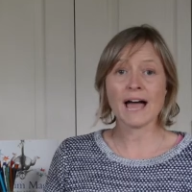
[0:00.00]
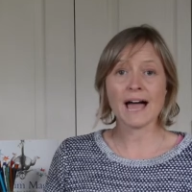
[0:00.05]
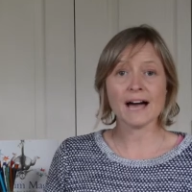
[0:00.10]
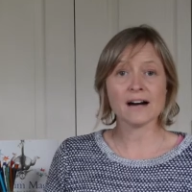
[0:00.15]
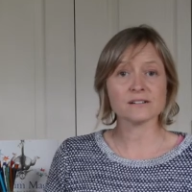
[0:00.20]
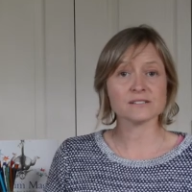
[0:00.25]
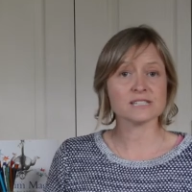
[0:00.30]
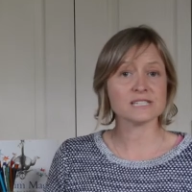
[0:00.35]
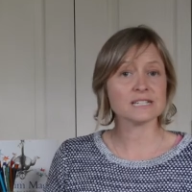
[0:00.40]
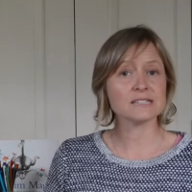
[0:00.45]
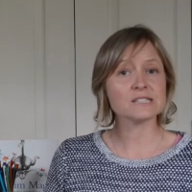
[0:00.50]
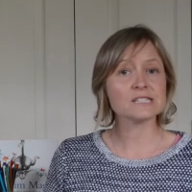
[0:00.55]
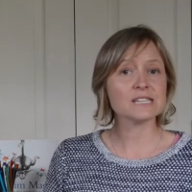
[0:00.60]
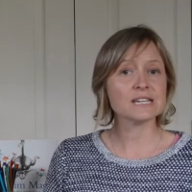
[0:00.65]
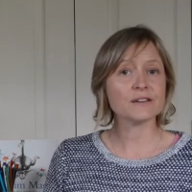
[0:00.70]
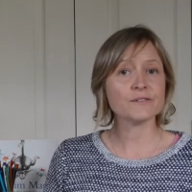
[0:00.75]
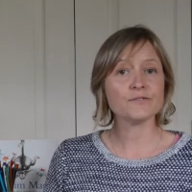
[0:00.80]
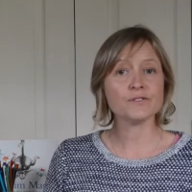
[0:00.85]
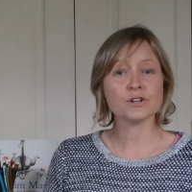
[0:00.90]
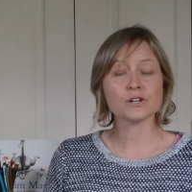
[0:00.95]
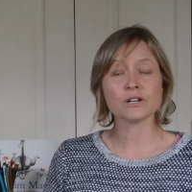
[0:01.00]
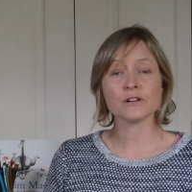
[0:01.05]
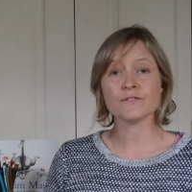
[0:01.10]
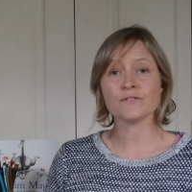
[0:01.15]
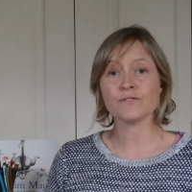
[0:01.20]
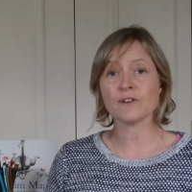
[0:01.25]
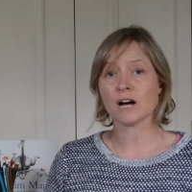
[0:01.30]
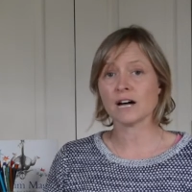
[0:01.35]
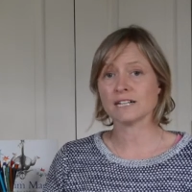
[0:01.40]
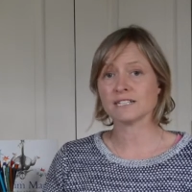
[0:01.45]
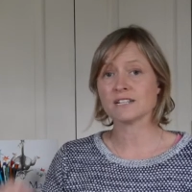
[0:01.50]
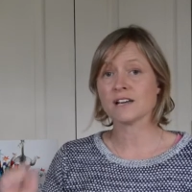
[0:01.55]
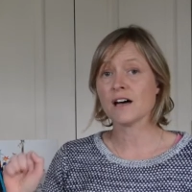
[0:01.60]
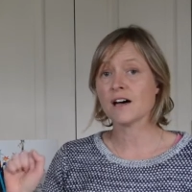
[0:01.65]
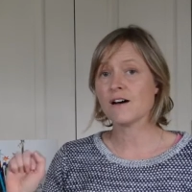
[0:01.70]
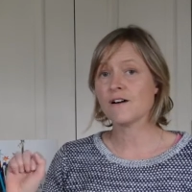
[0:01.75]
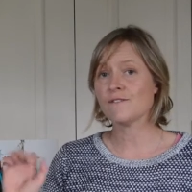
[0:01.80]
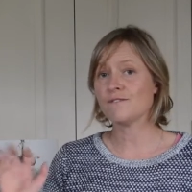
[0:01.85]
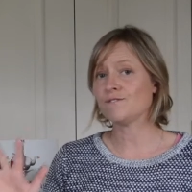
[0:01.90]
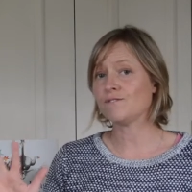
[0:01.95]
house and see if you can find
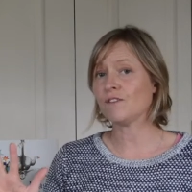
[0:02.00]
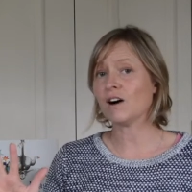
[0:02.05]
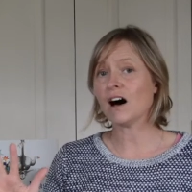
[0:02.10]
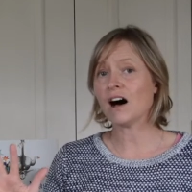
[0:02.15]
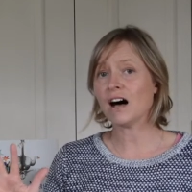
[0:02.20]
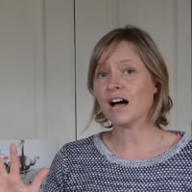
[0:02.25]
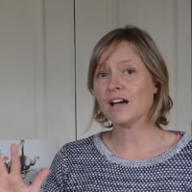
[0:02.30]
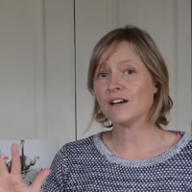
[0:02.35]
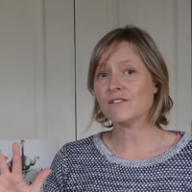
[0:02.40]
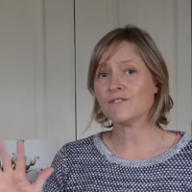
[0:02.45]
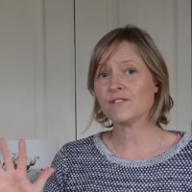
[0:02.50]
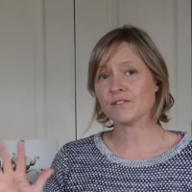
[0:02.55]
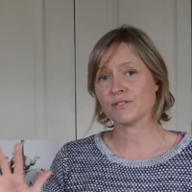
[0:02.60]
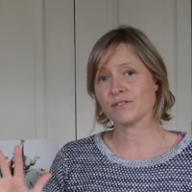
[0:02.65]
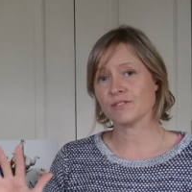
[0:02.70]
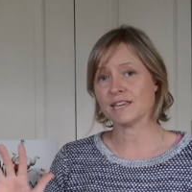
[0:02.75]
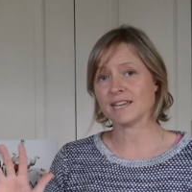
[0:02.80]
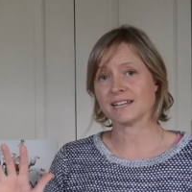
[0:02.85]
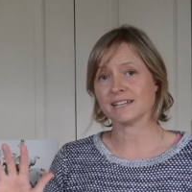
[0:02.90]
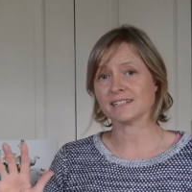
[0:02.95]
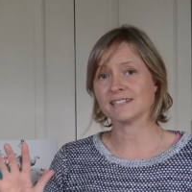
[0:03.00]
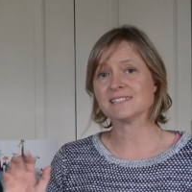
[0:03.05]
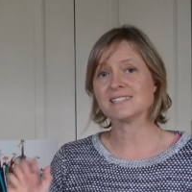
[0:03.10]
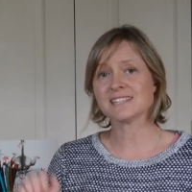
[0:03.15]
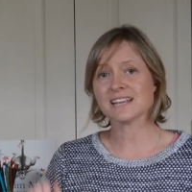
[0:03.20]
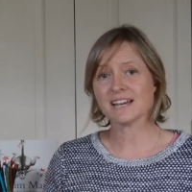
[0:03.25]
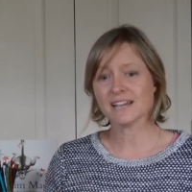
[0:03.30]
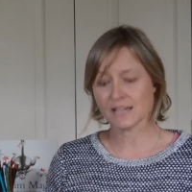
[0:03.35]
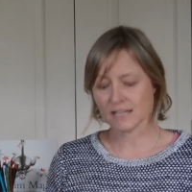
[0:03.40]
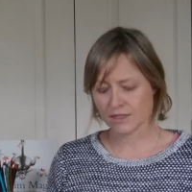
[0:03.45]
five things